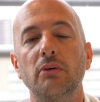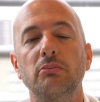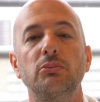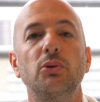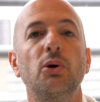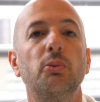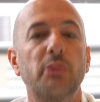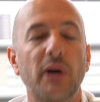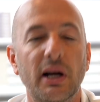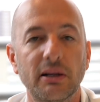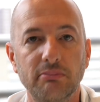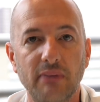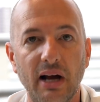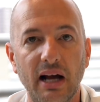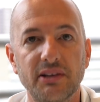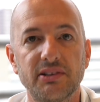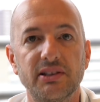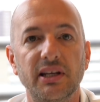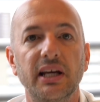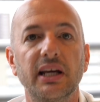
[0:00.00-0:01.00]
more
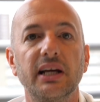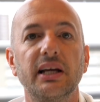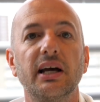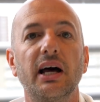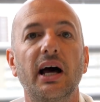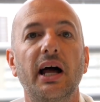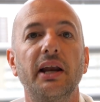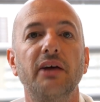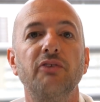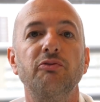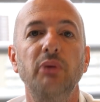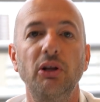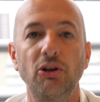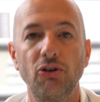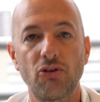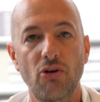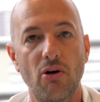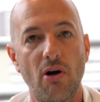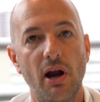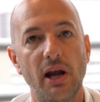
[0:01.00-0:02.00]
pragmatic and have been
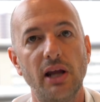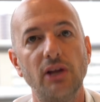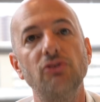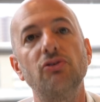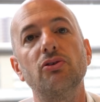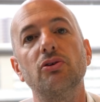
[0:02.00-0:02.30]
trying